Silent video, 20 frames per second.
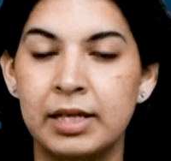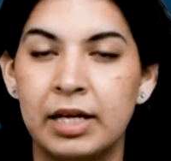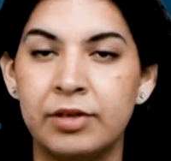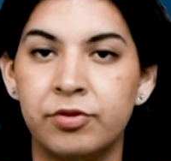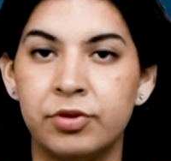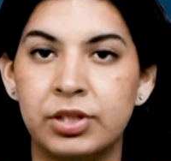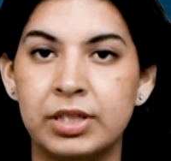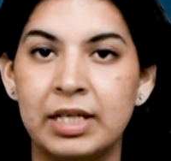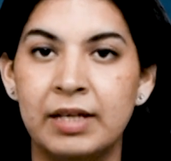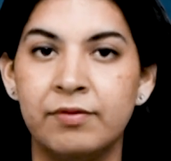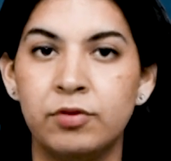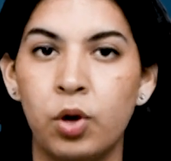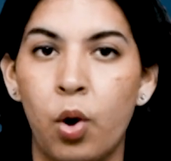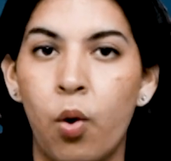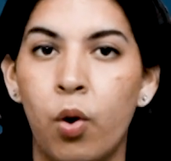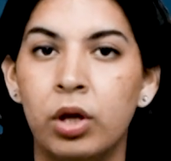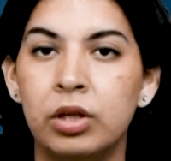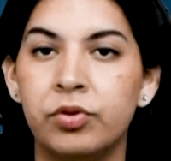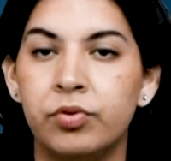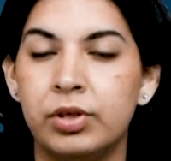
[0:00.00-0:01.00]
had received
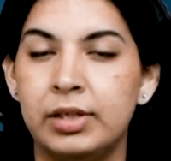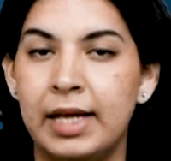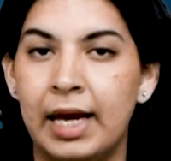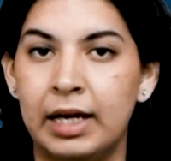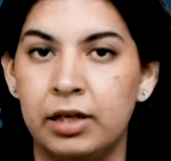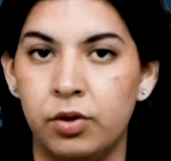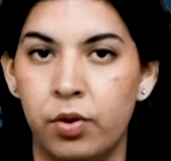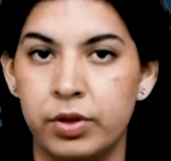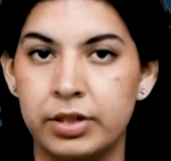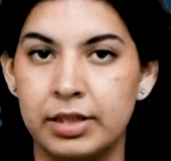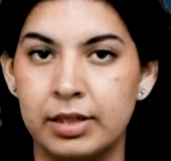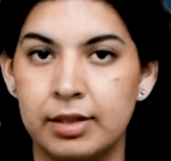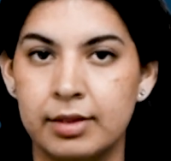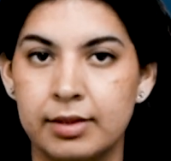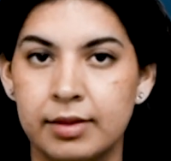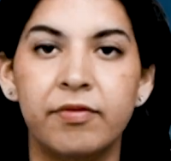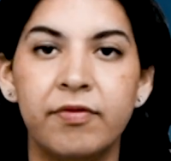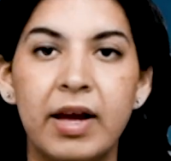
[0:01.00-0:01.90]
all three diagnoses.